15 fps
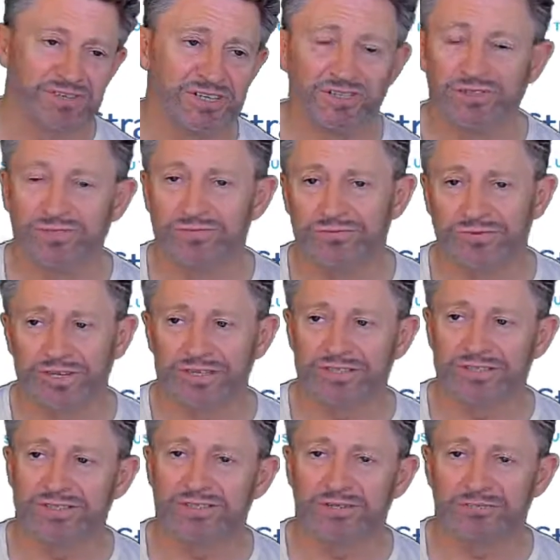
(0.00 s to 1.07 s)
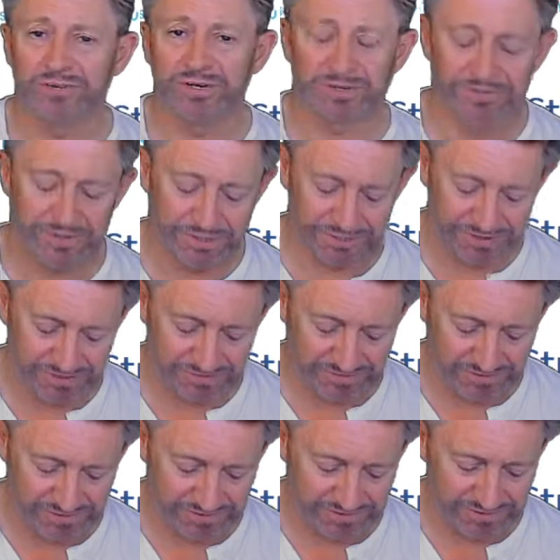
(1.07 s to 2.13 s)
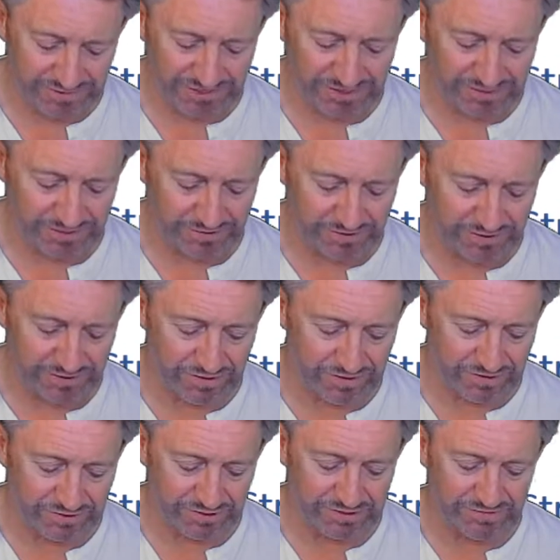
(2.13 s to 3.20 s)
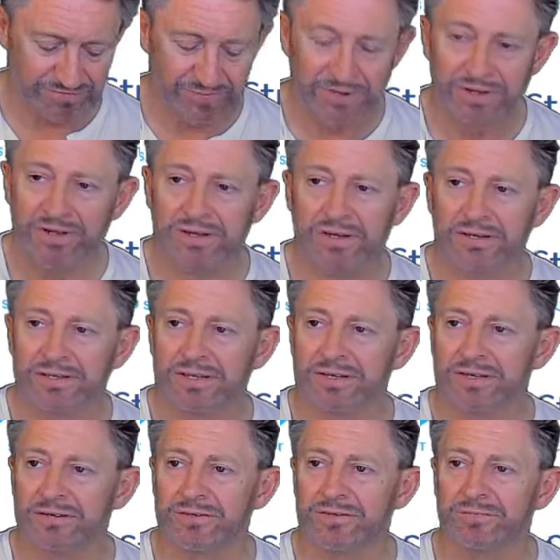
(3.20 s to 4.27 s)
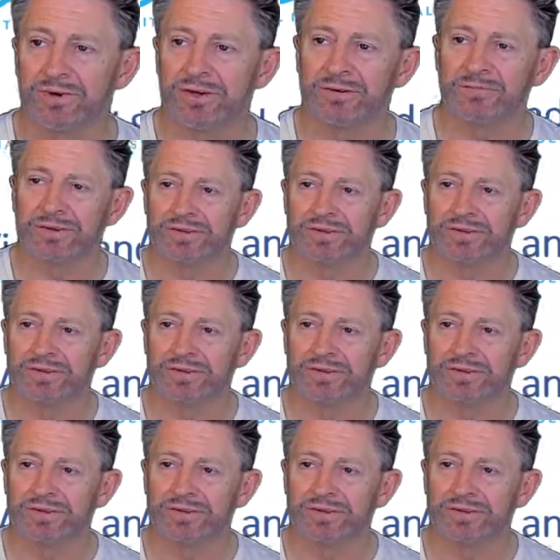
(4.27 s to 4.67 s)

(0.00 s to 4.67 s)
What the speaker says: issue raised in the PowerPoints. That's how it looks. Then down to bottom